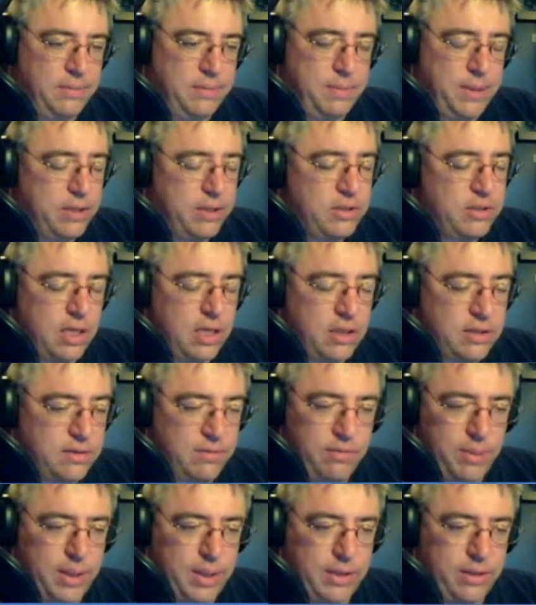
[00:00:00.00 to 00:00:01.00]
But there's tons of
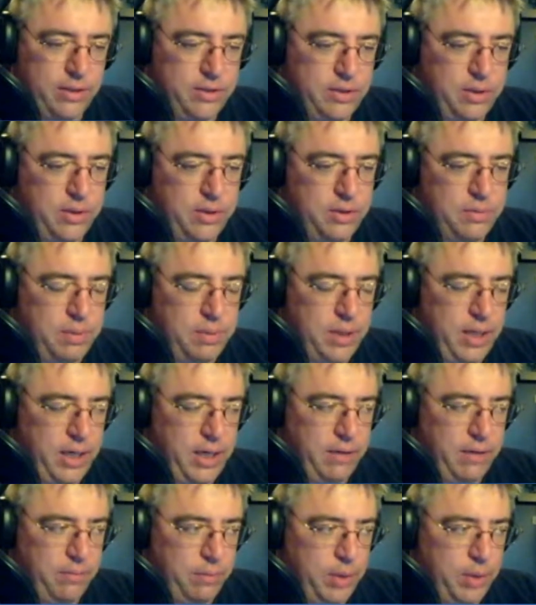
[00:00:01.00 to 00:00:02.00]
them out there, so there's plenty
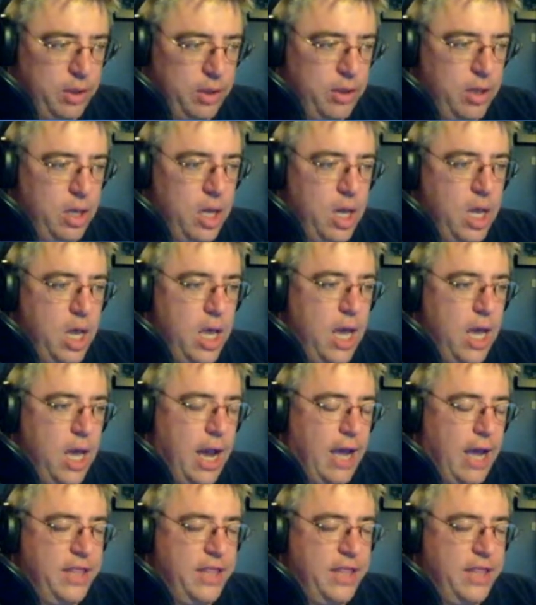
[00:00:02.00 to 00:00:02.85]
of them there. I